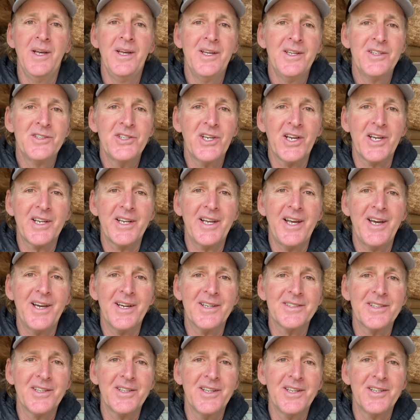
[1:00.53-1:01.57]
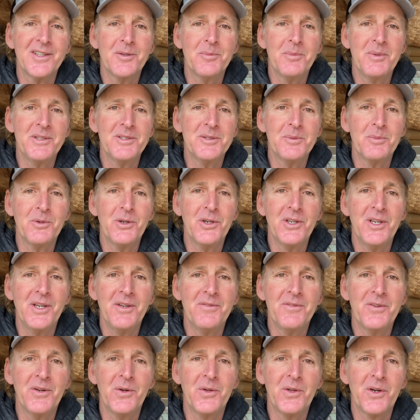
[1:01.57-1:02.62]
check it out because I think there'll be some good
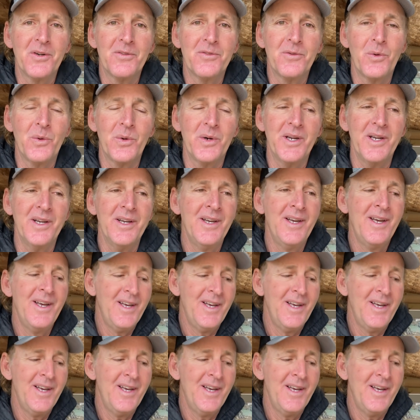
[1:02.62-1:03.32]
info there for you.